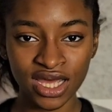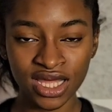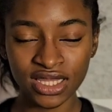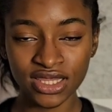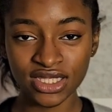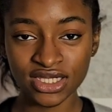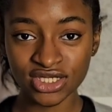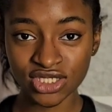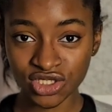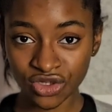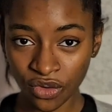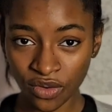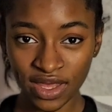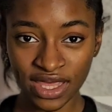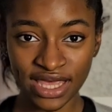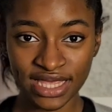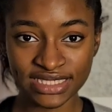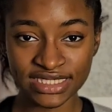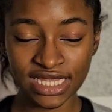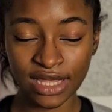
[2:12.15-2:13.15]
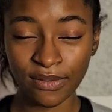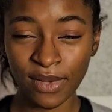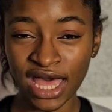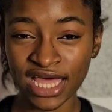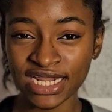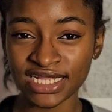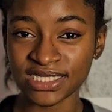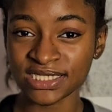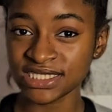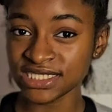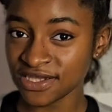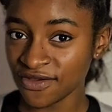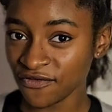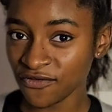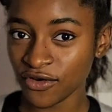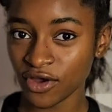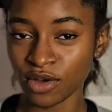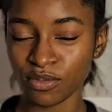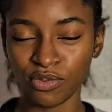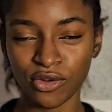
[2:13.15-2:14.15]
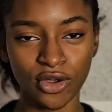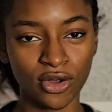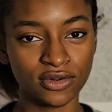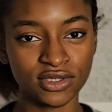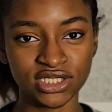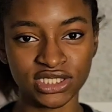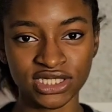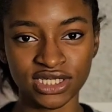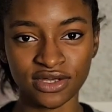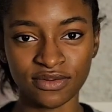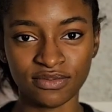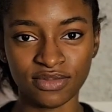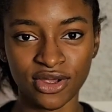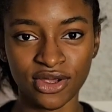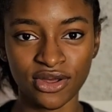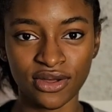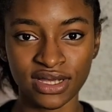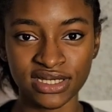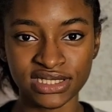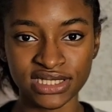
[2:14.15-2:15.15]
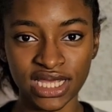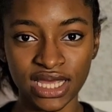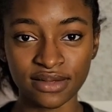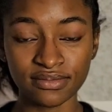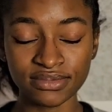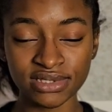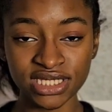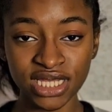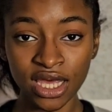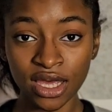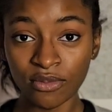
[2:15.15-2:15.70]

The Sui exam had a different approach to Imperial Exams.